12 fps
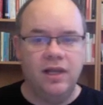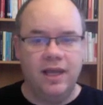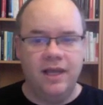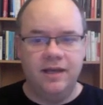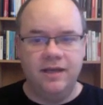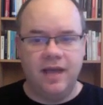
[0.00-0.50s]

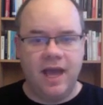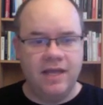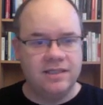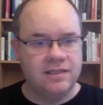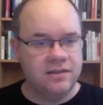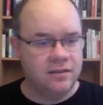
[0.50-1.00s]
and
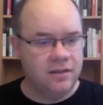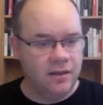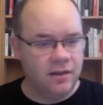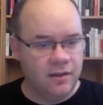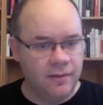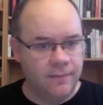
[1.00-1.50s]
ask,
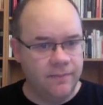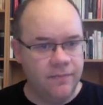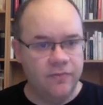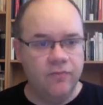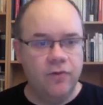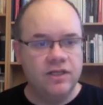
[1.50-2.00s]

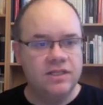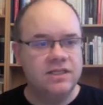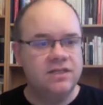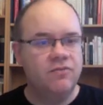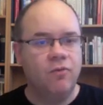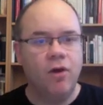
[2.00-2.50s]
what is
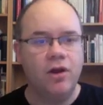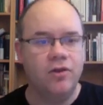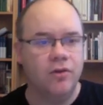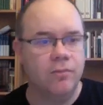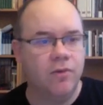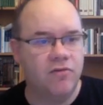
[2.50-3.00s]
the
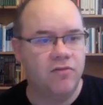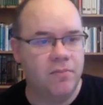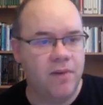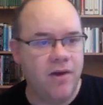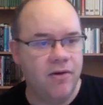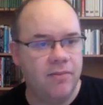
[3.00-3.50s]
volume of a
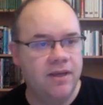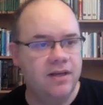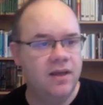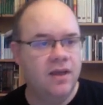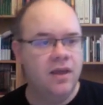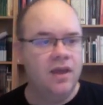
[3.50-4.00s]
pyramid?
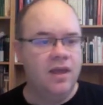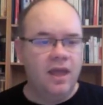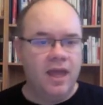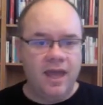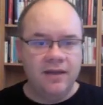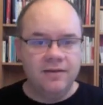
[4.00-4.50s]

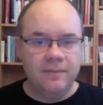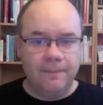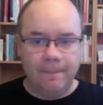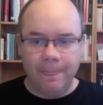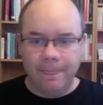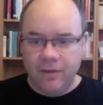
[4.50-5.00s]
And
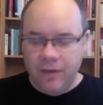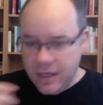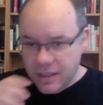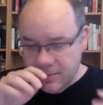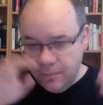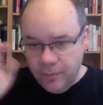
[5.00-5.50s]
you get
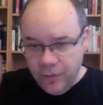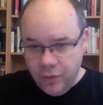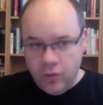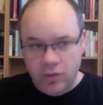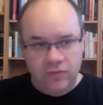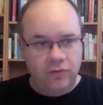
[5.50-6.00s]
this
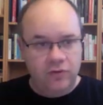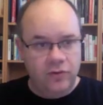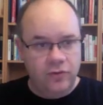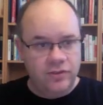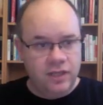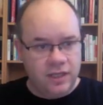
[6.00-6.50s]
beautiful
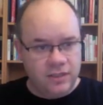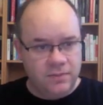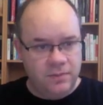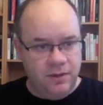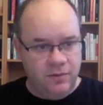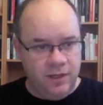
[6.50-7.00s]
user
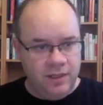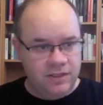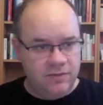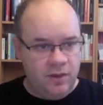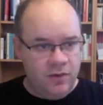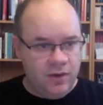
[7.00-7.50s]

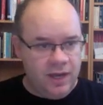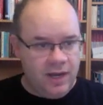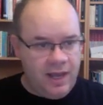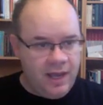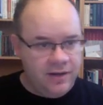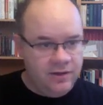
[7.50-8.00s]
experience where you can
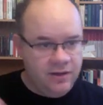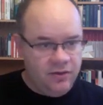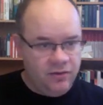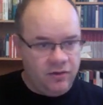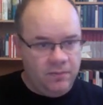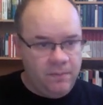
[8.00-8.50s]
enter,
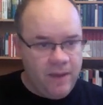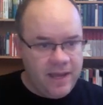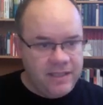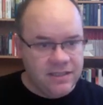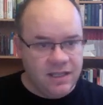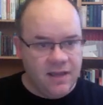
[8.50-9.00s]
the
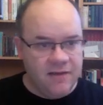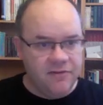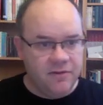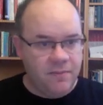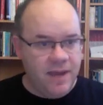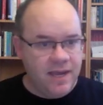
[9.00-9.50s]
base length,
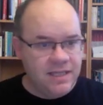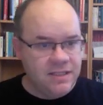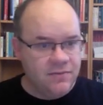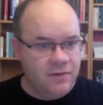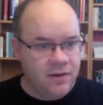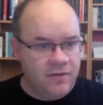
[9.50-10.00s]
the base
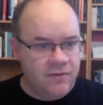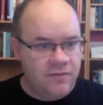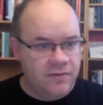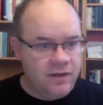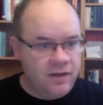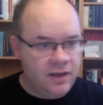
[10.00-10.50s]
width,
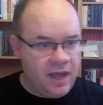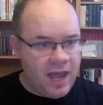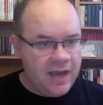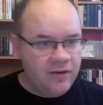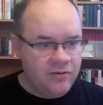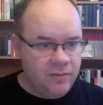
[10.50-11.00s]
the
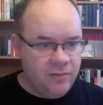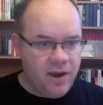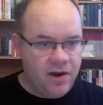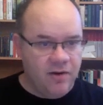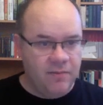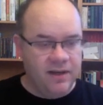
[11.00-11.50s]
height of the
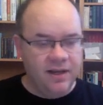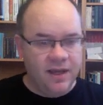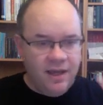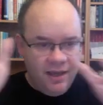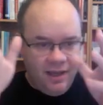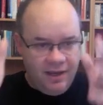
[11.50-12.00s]
pyramid
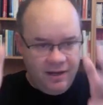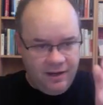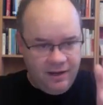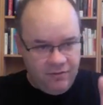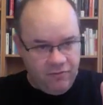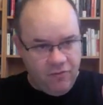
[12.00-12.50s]
in
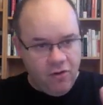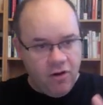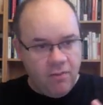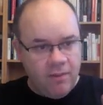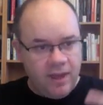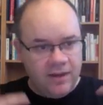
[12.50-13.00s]
a
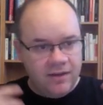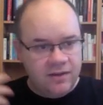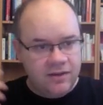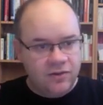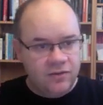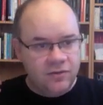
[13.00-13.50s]
form, and
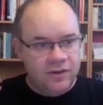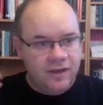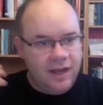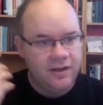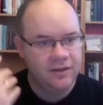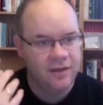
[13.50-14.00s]
you
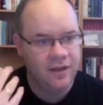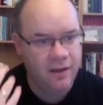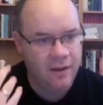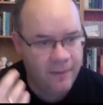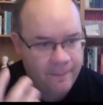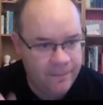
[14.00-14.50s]
get
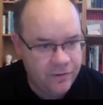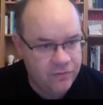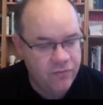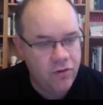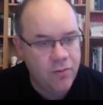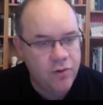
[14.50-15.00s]
the
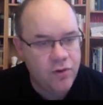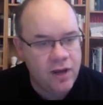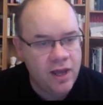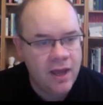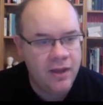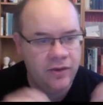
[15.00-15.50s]

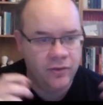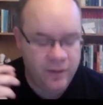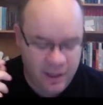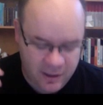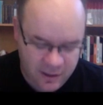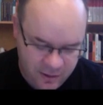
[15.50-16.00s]
formula, you
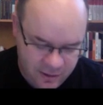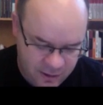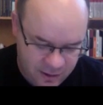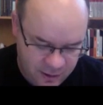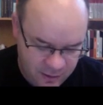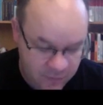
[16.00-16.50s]
get
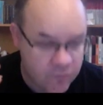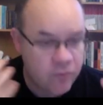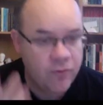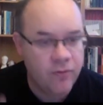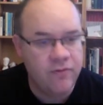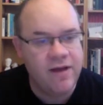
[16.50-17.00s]

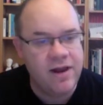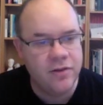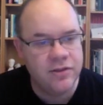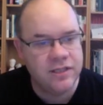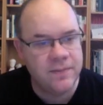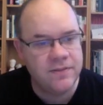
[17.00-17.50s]
the value
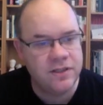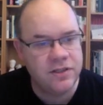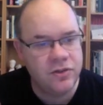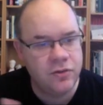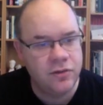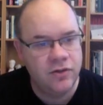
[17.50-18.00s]

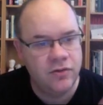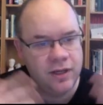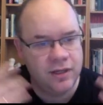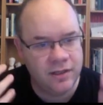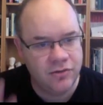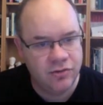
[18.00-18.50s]
substituted, you
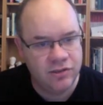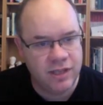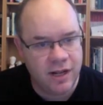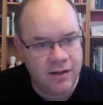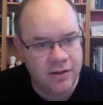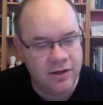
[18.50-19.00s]
get the
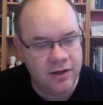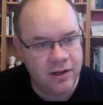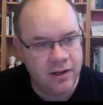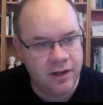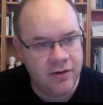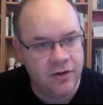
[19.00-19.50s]
result
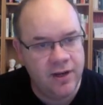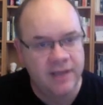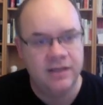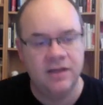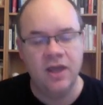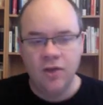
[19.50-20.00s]

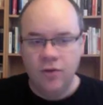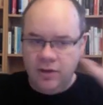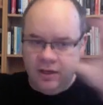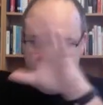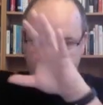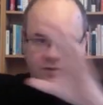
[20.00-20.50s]
calculated,
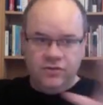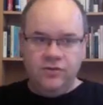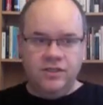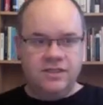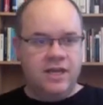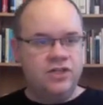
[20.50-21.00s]
you get a
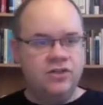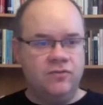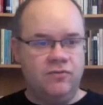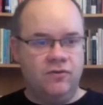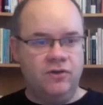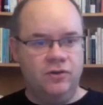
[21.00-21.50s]
visualization of
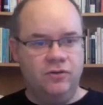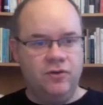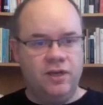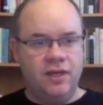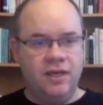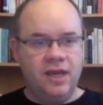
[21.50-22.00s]
what you're
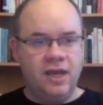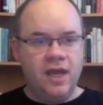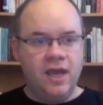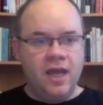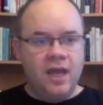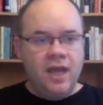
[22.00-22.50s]
doing here.
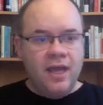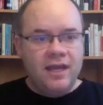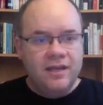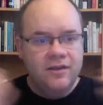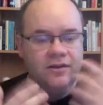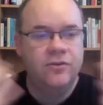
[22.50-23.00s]

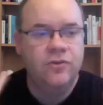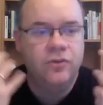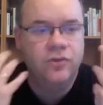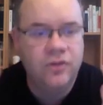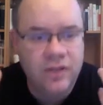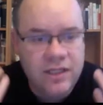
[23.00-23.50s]

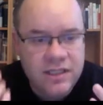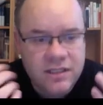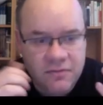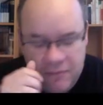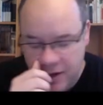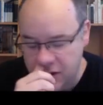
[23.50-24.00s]
This is a
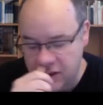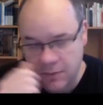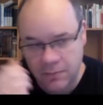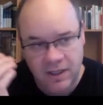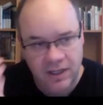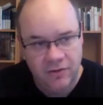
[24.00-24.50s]
function
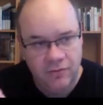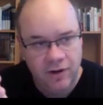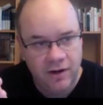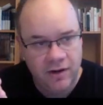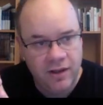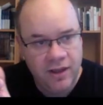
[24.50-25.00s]
being
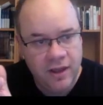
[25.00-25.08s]
run.